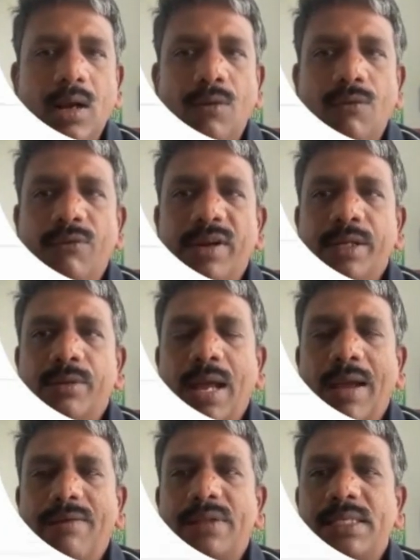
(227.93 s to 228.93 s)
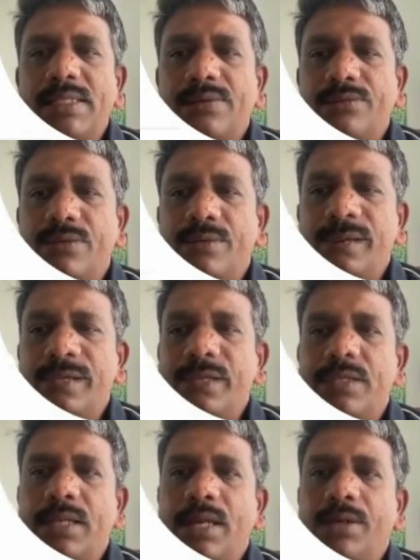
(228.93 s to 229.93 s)
When you have these
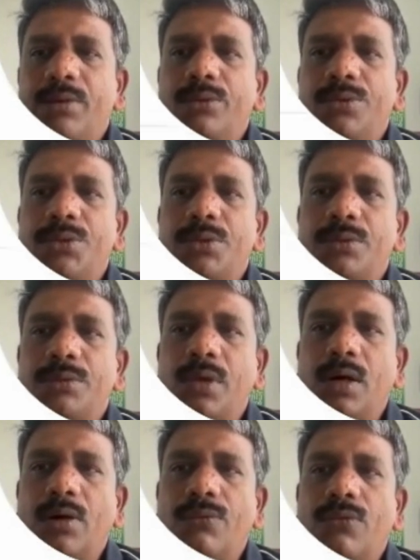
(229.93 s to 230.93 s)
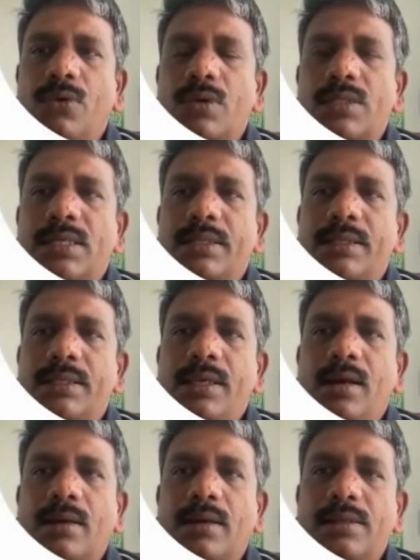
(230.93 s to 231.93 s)
information, then you should focus on the
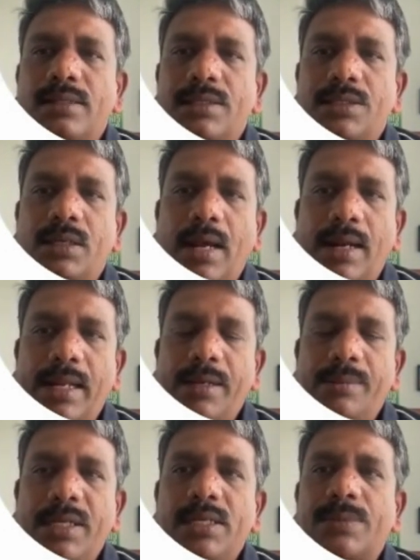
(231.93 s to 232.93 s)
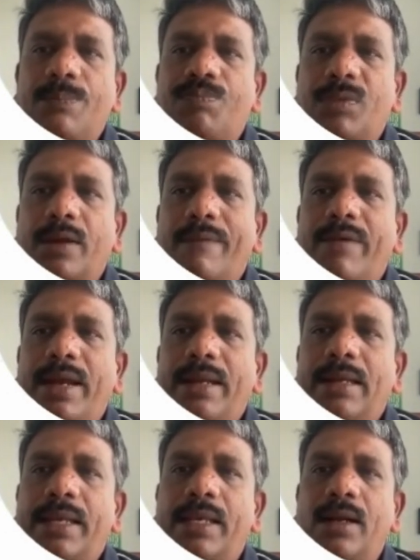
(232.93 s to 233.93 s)
organization alignment, where
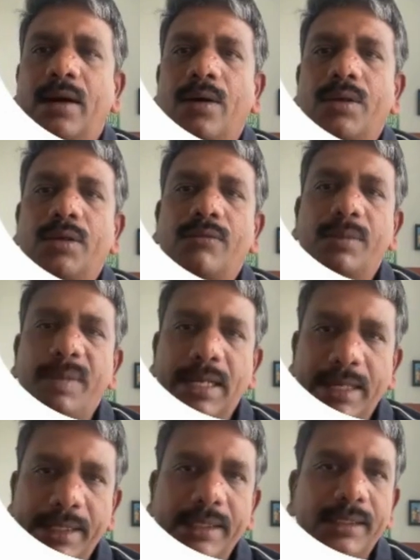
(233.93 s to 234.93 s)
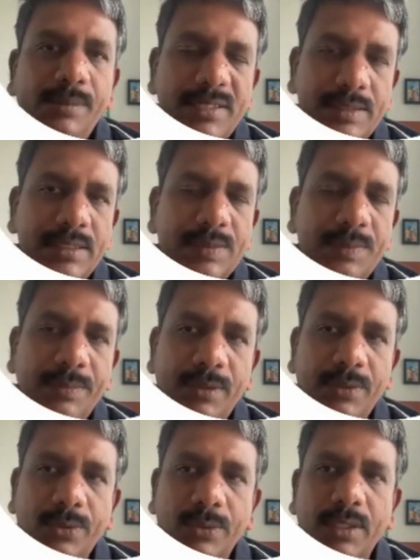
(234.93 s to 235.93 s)
like you will be letting the business people
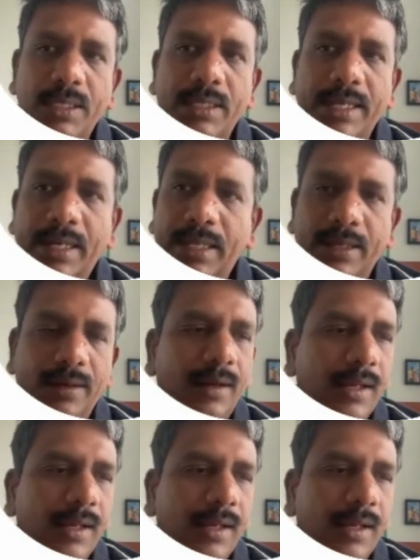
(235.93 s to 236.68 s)
know that hey, like